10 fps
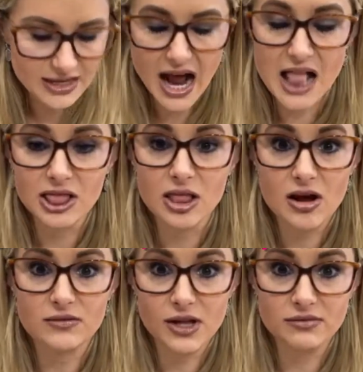
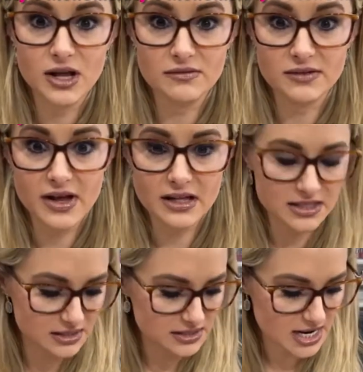love the
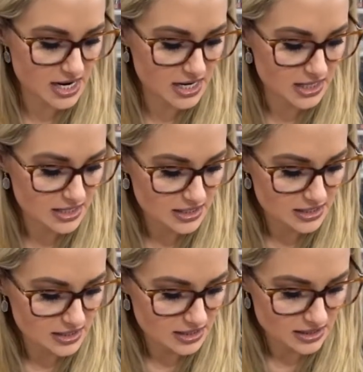Valentine's Day
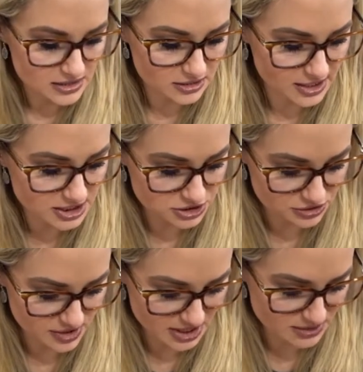collection,
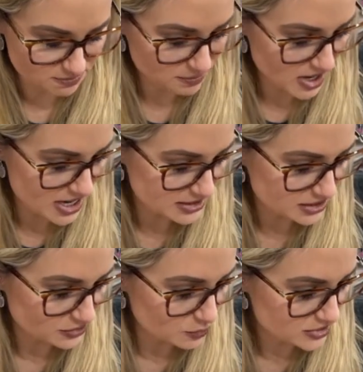you guys,
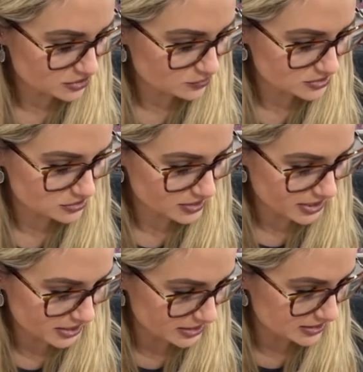but the Winter
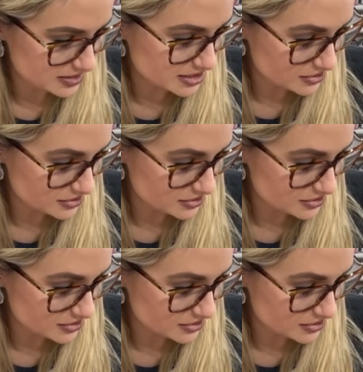Wonderland is still